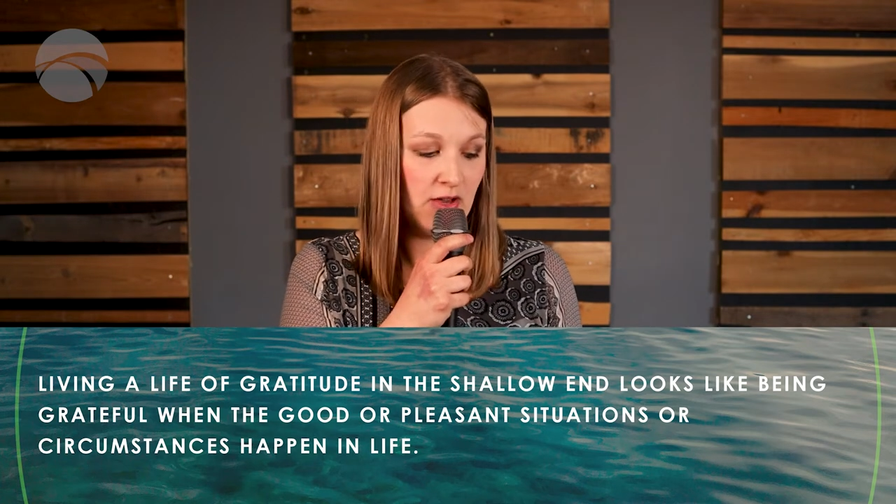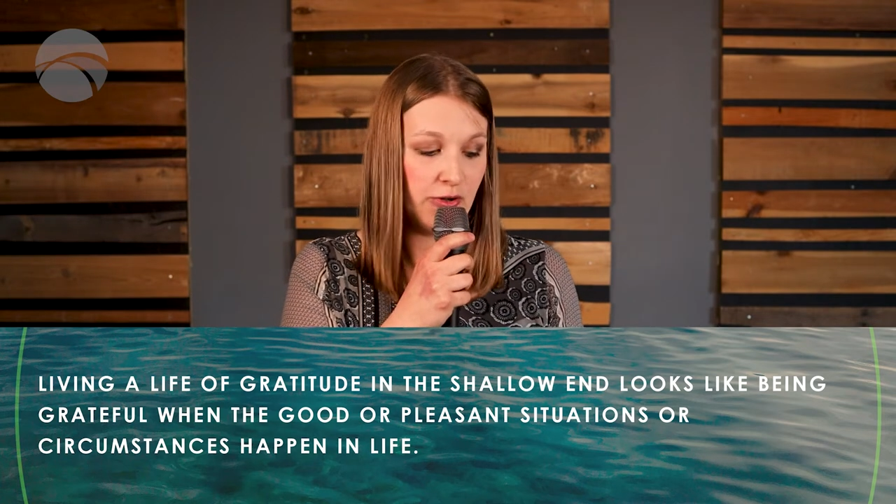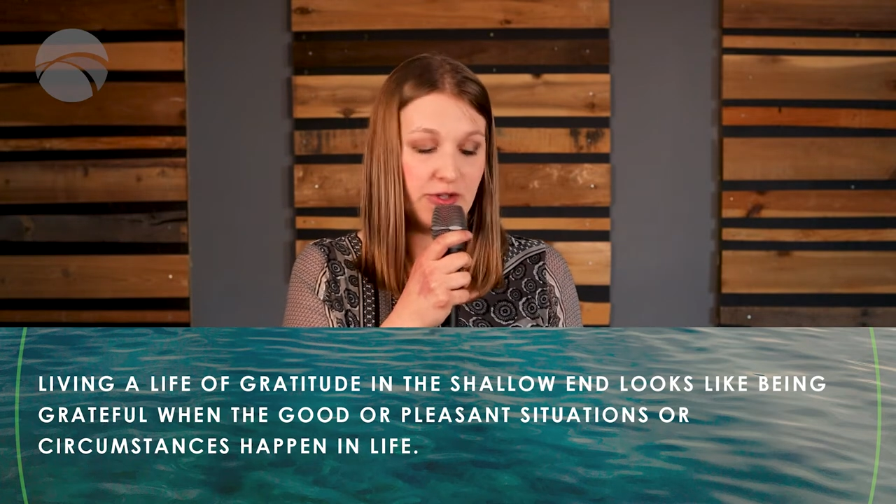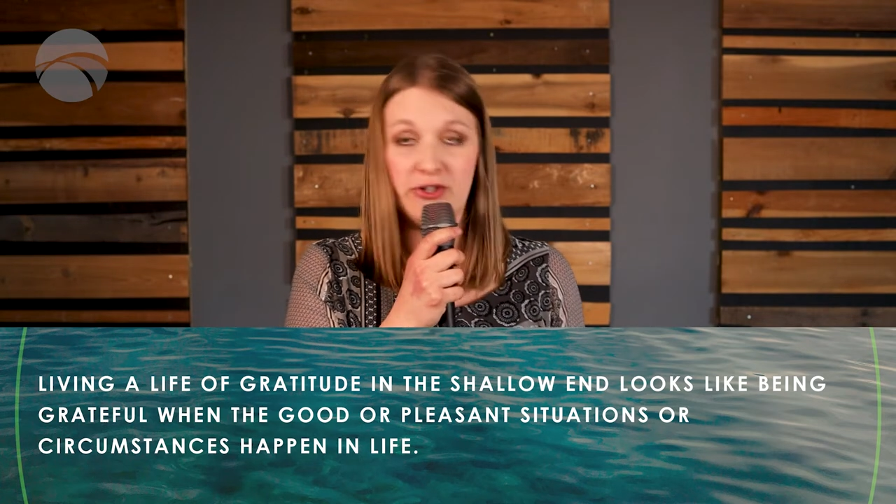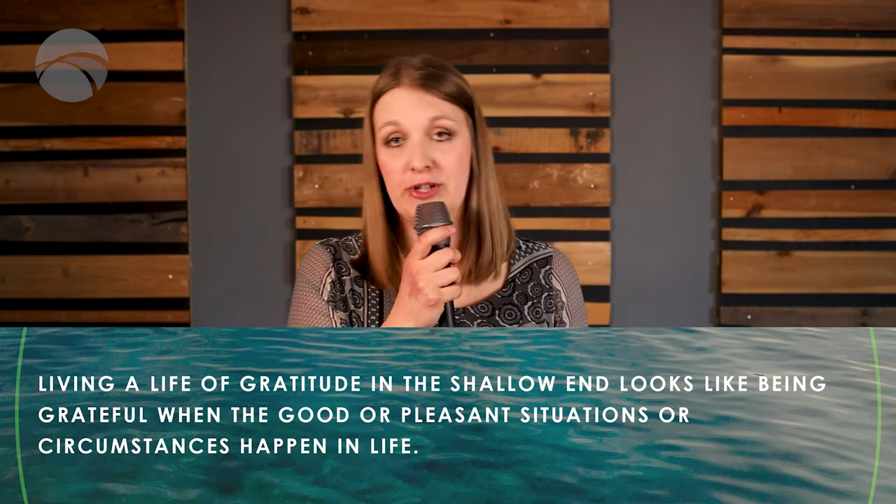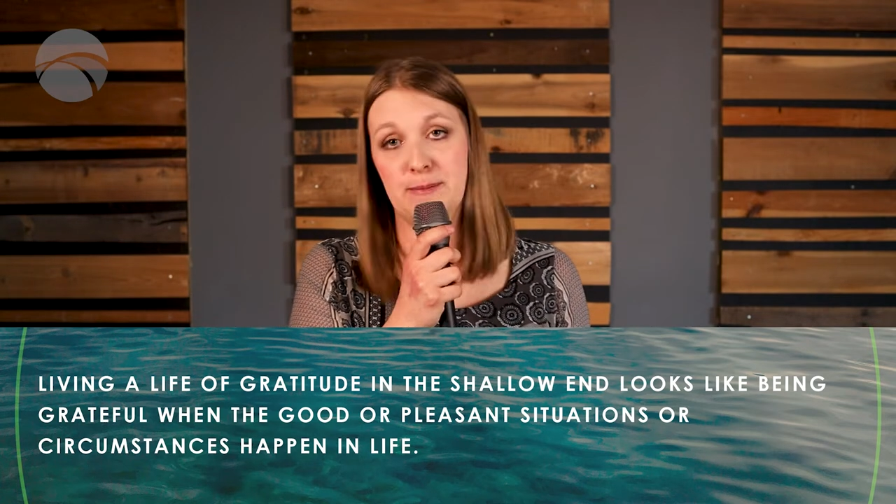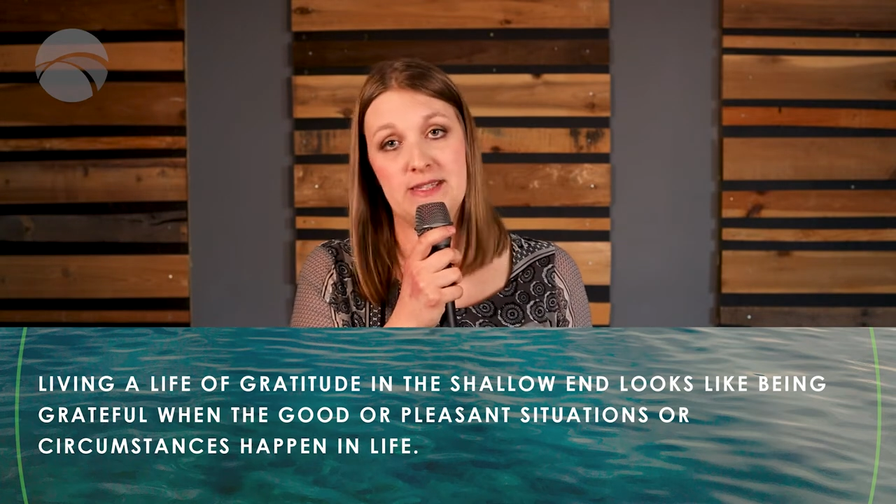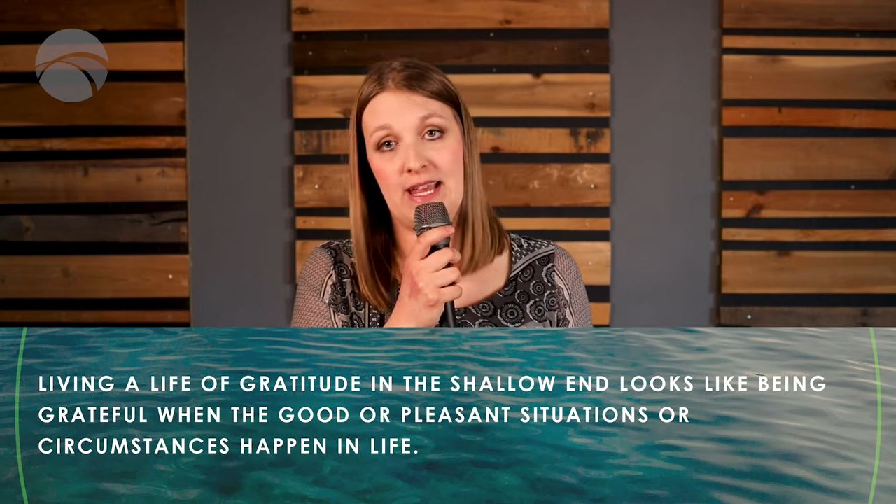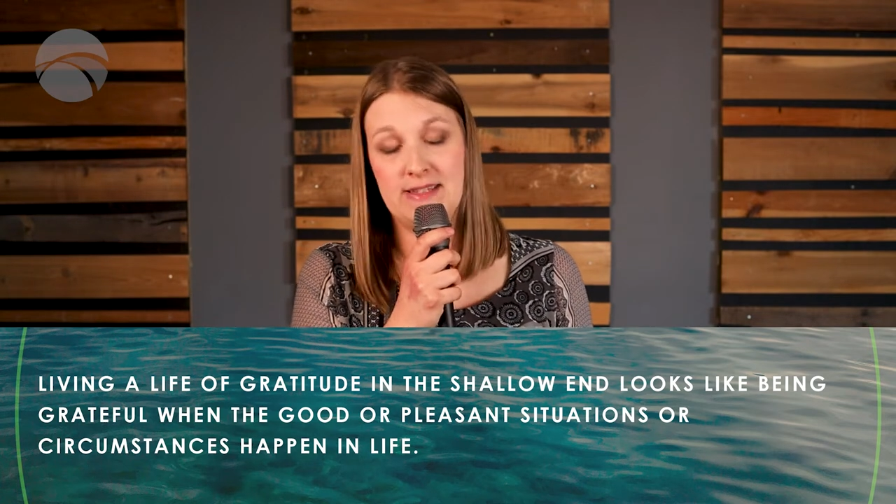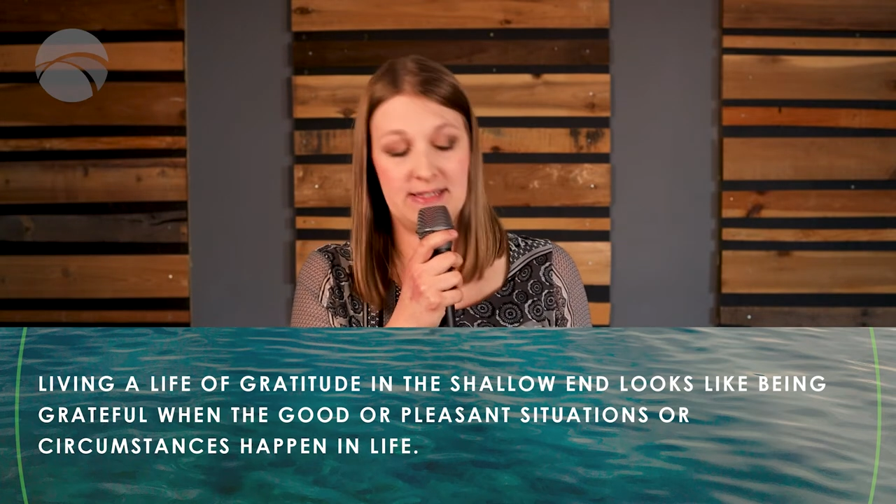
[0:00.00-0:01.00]
or
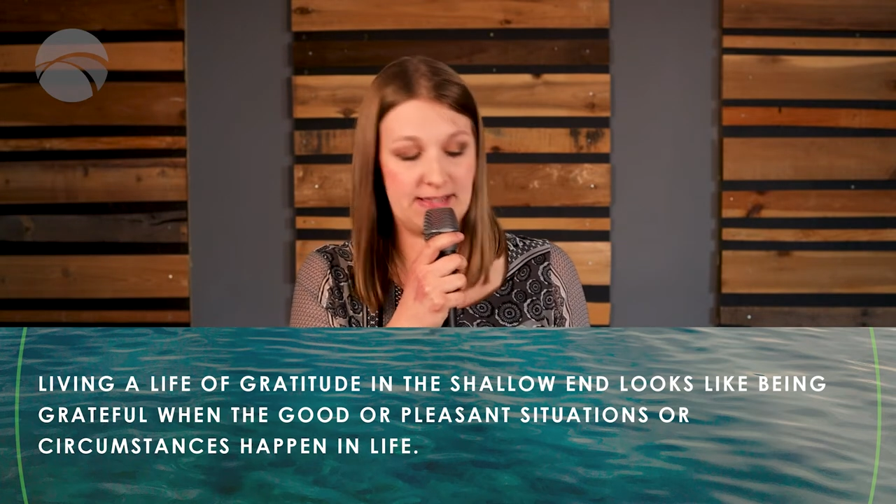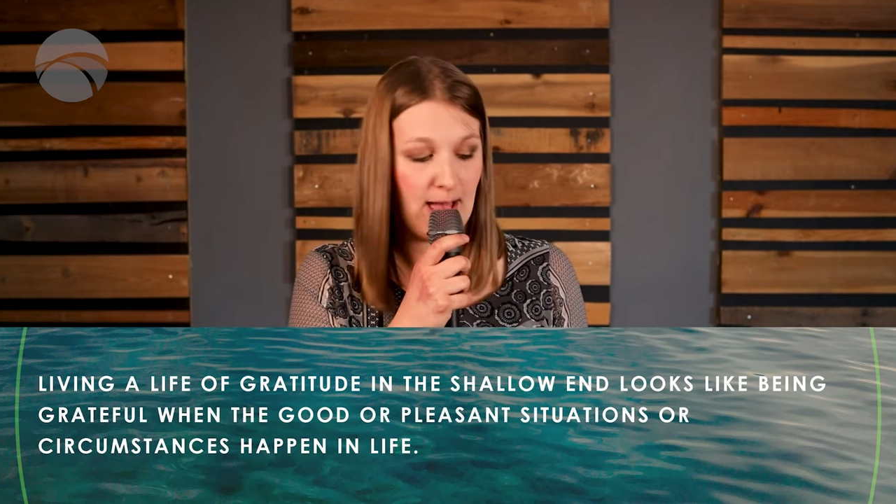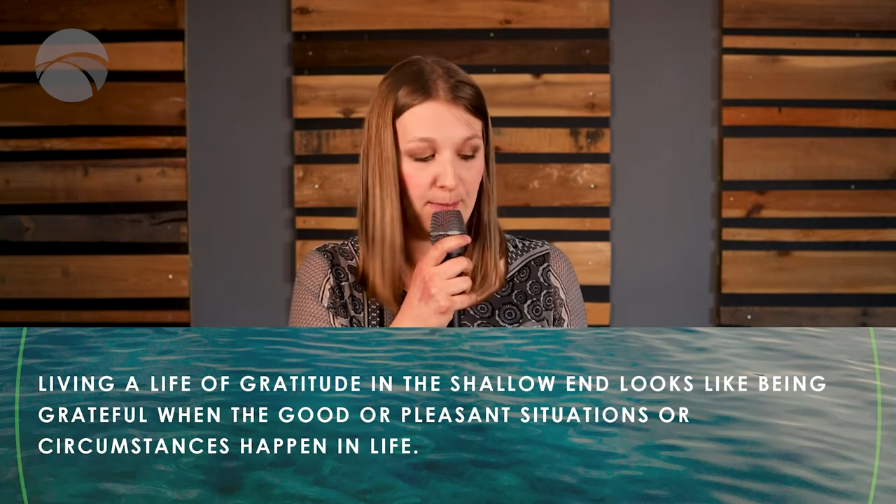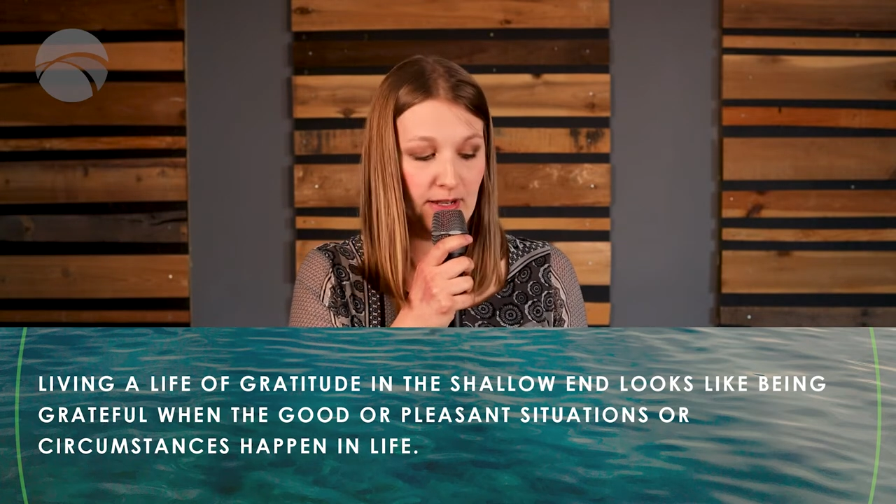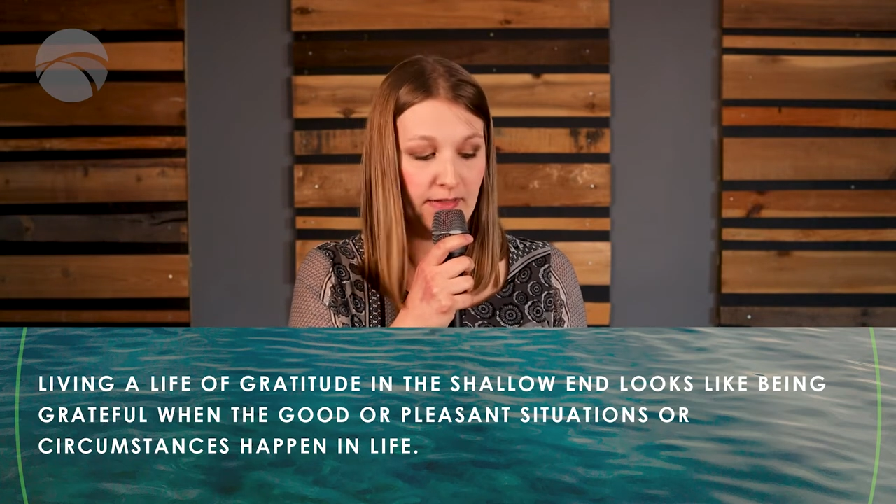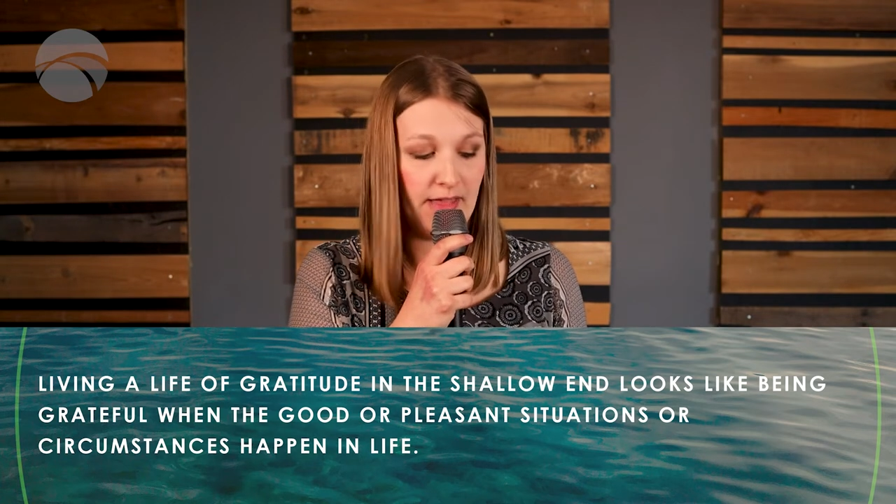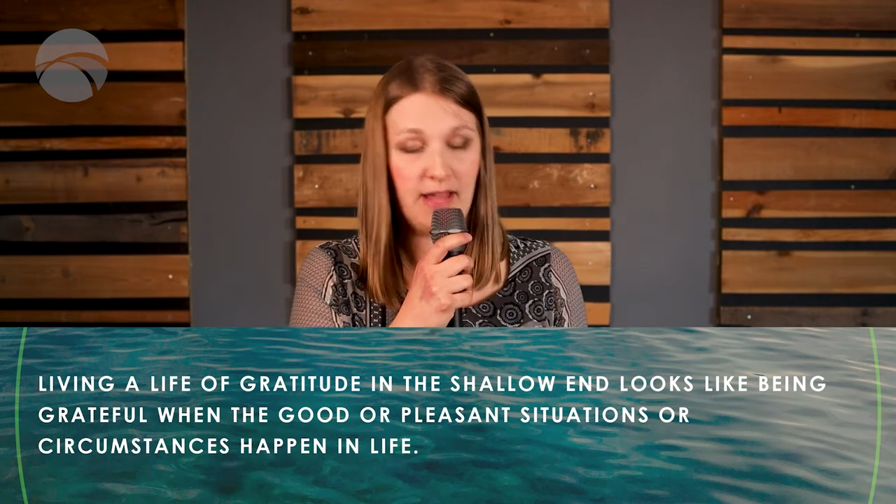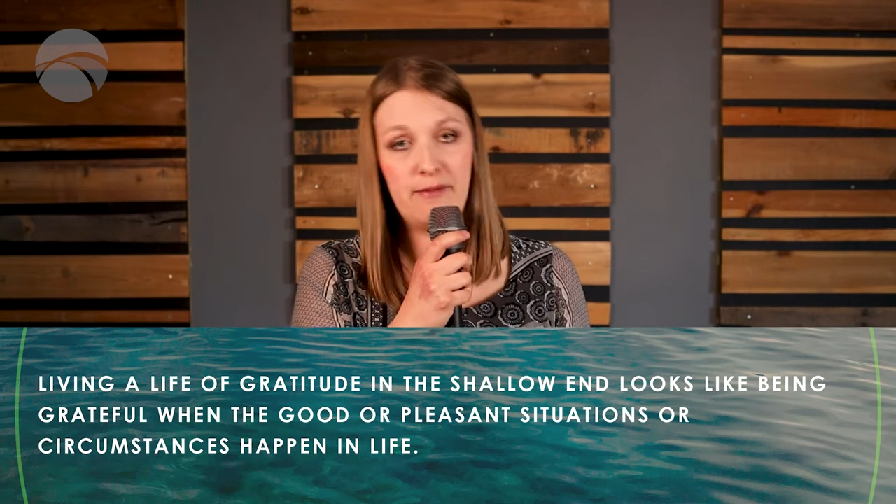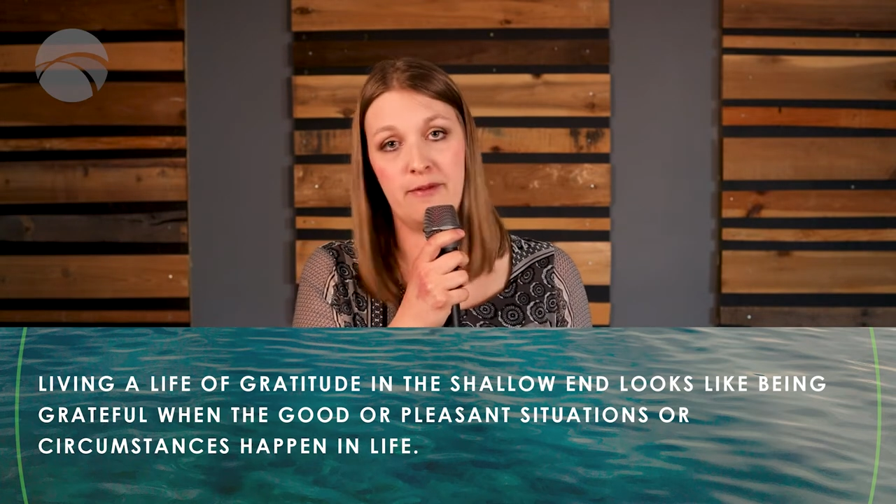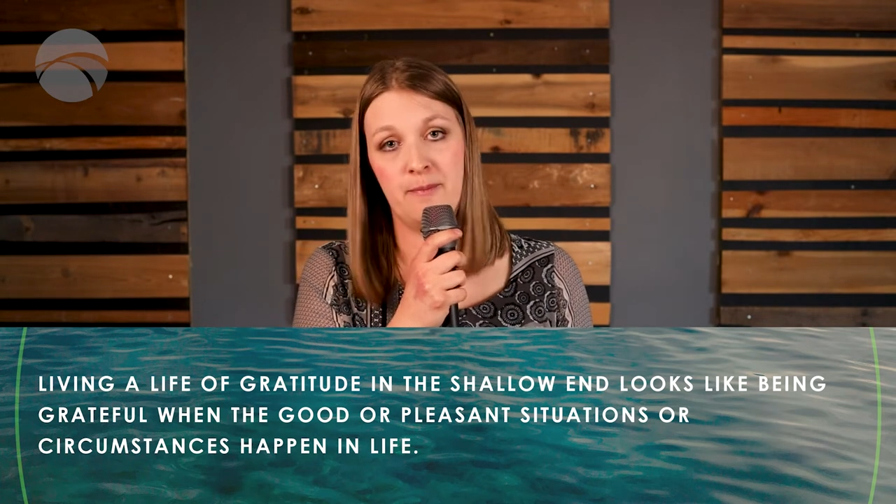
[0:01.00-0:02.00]
circumstances happen in
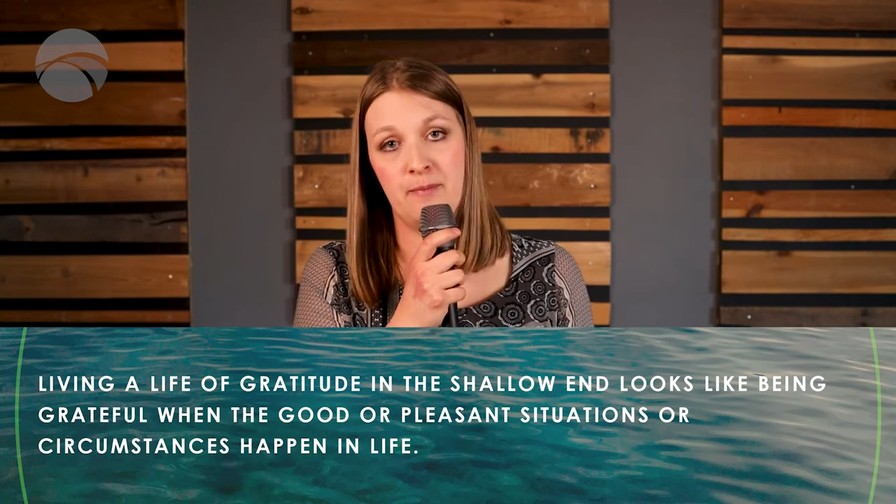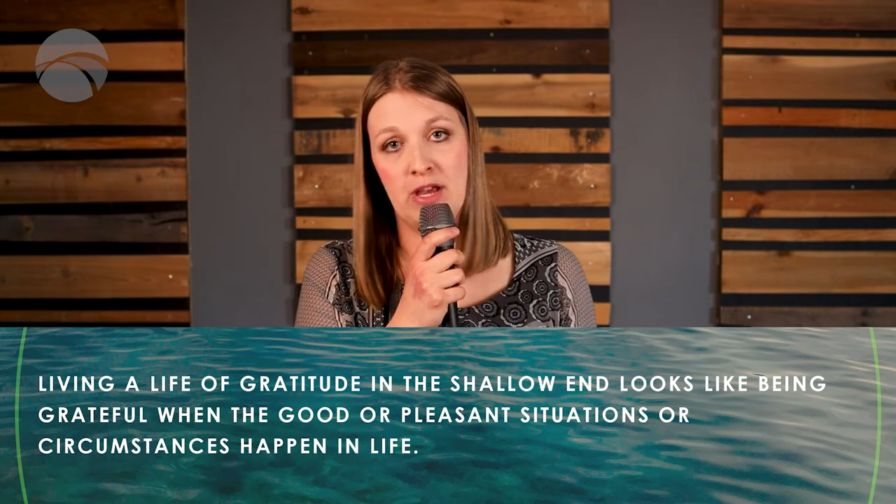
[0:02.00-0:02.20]
life.